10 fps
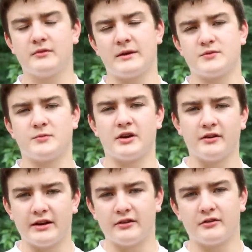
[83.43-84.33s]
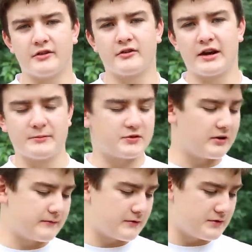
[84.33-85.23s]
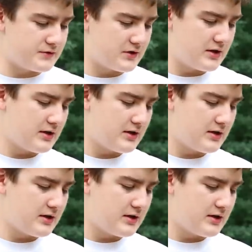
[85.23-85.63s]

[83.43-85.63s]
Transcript: apps to pay to download other apps offers.